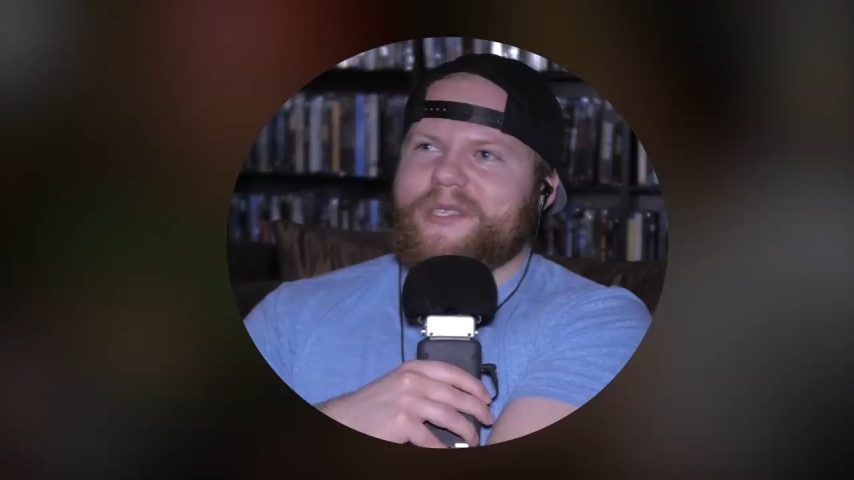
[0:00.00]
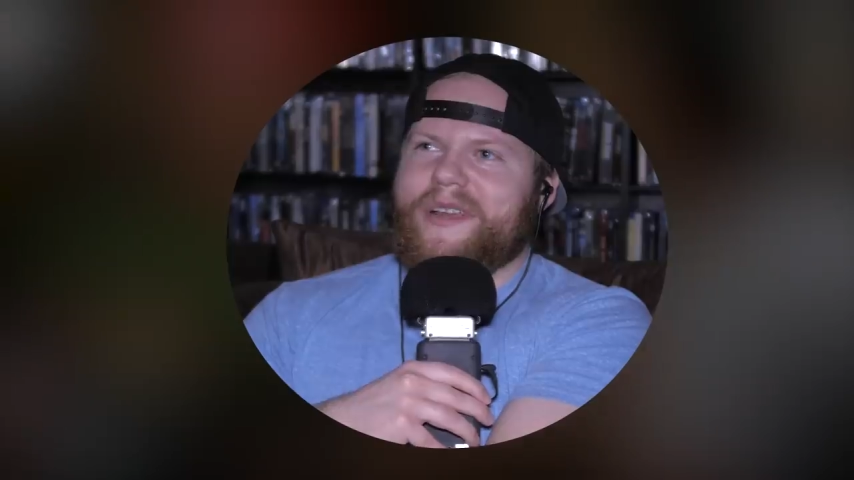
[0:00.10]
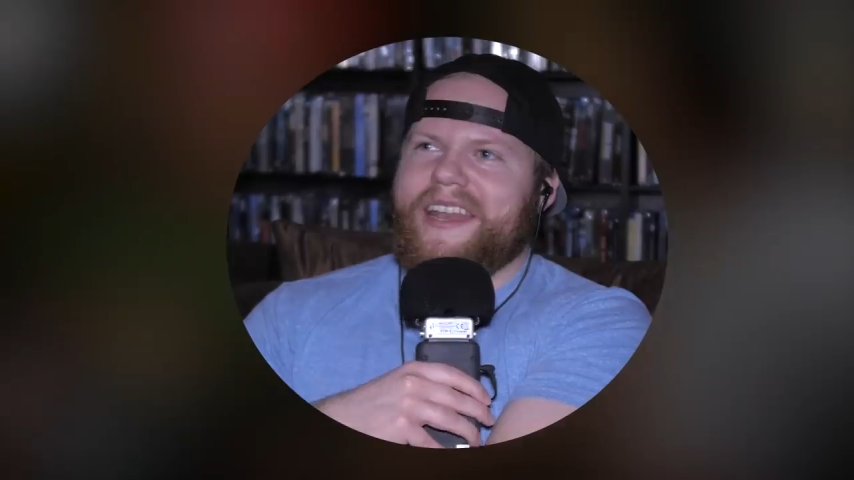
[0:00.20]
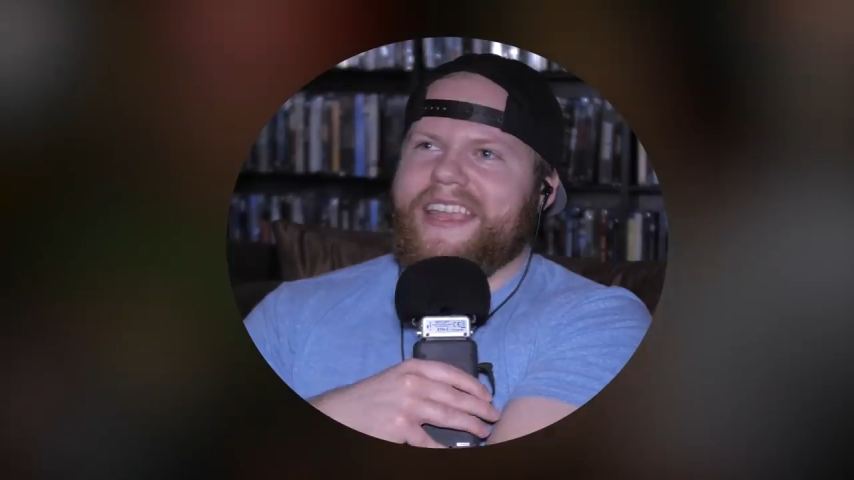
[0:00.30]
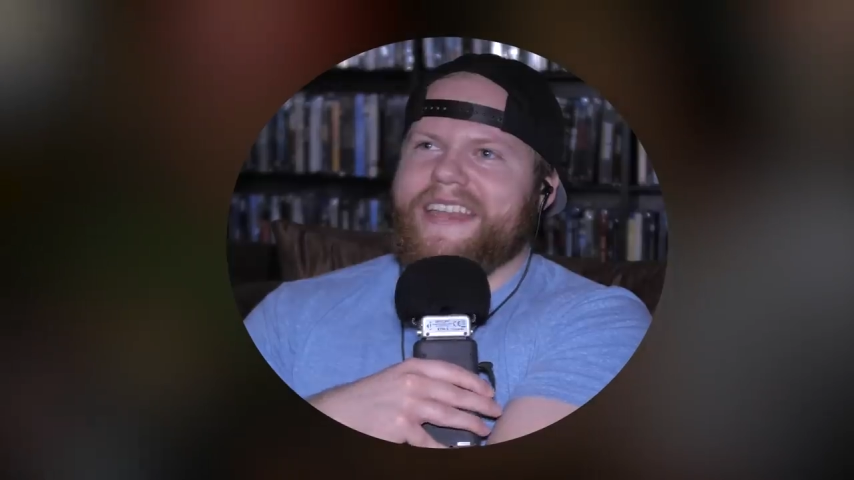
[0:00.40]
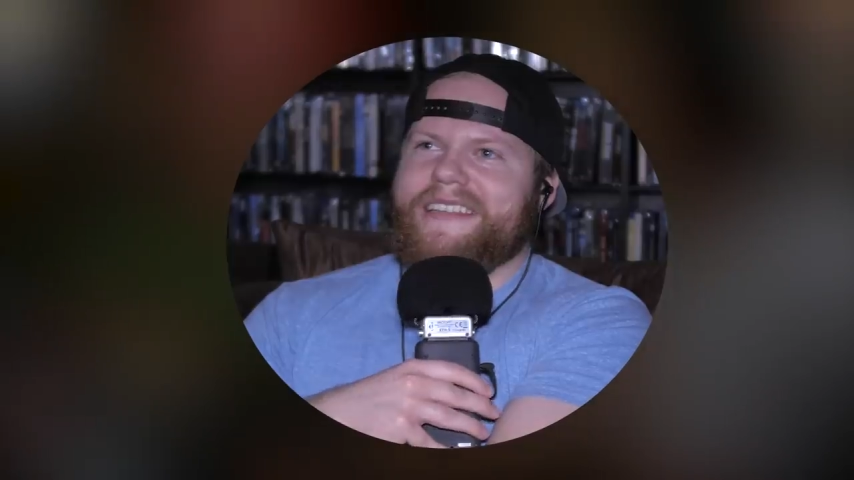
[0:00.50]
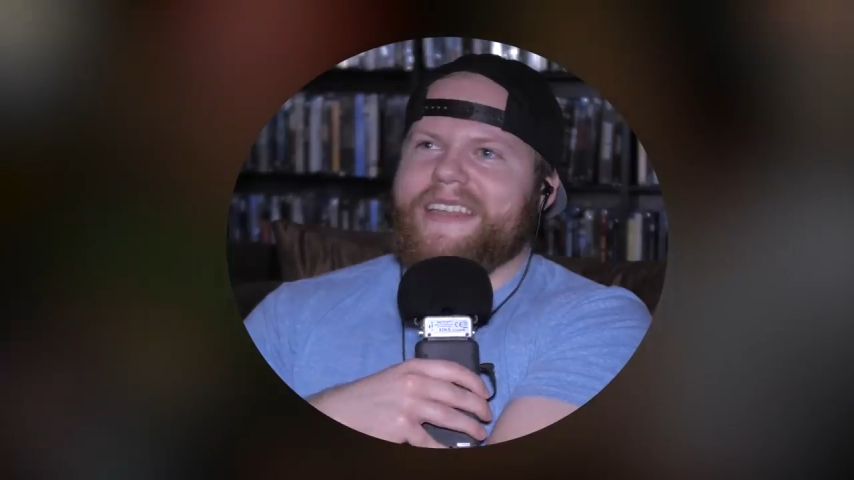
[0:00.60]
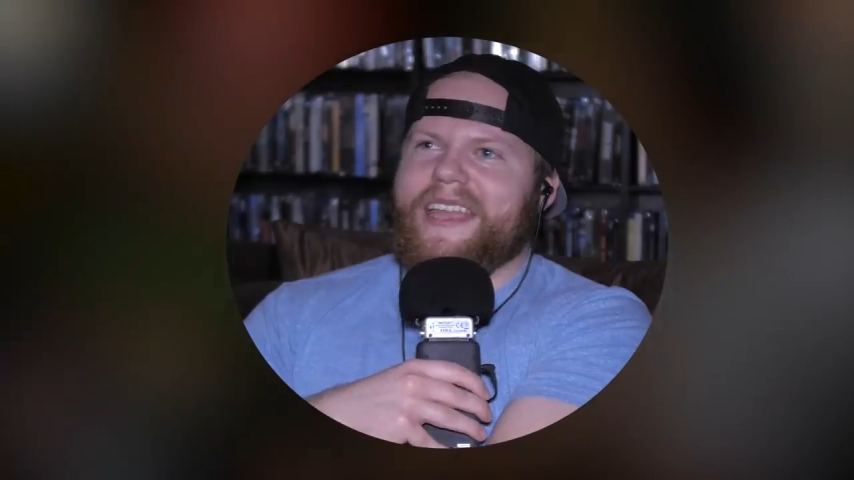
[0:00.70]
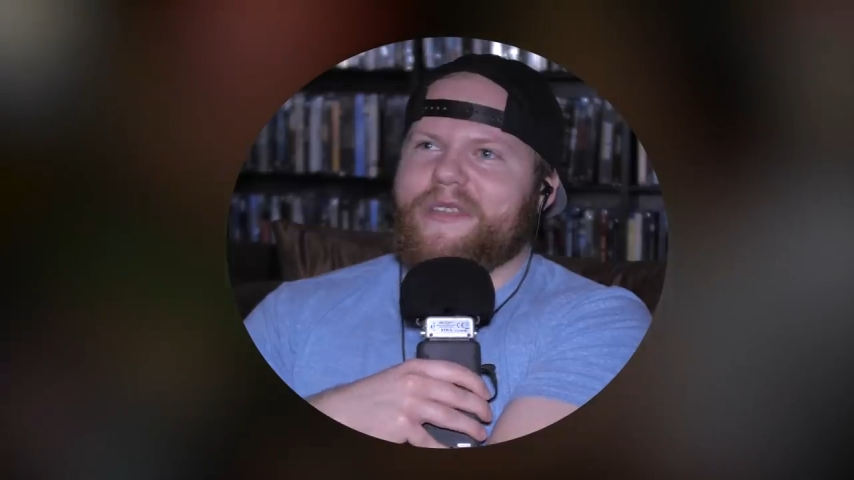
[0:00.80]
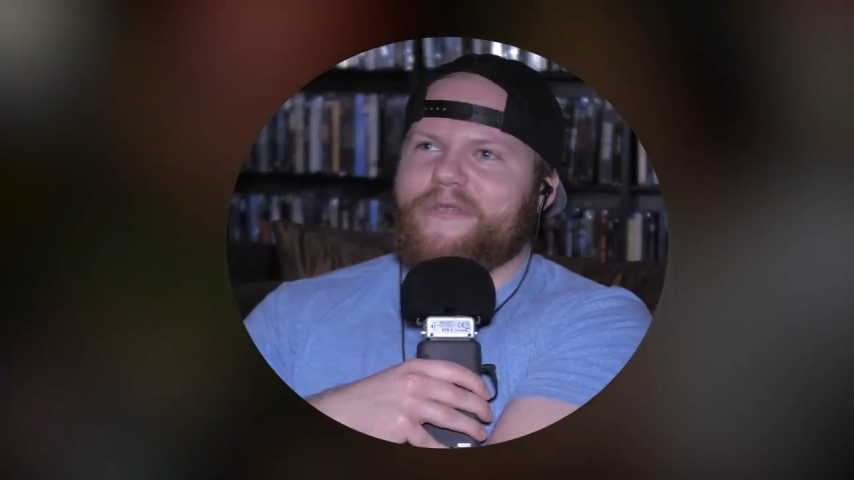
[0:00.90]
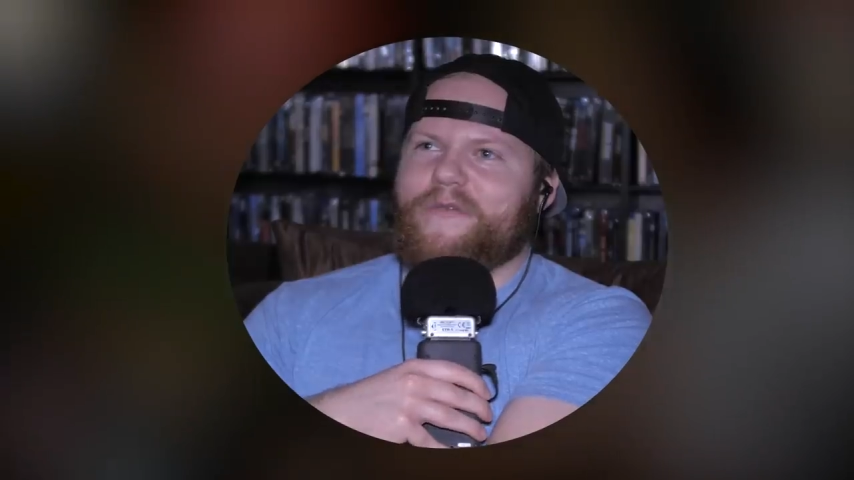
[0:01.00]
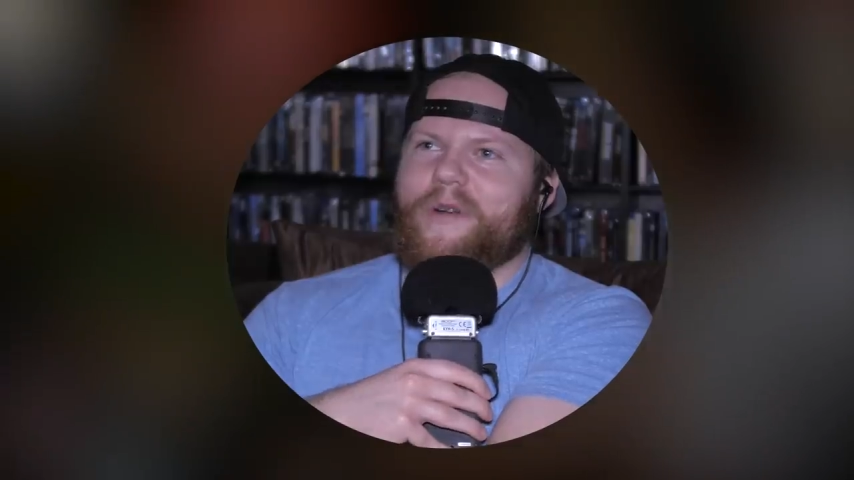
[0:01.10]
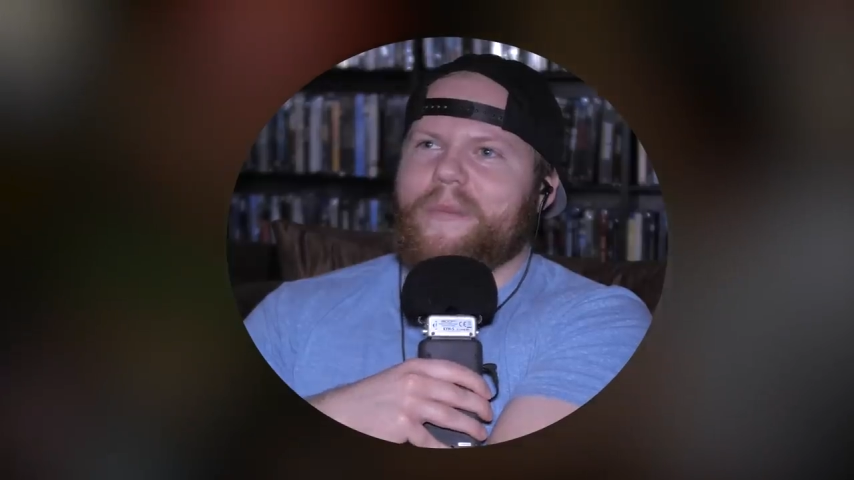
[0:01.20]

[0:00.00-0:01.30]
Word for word: try to get together for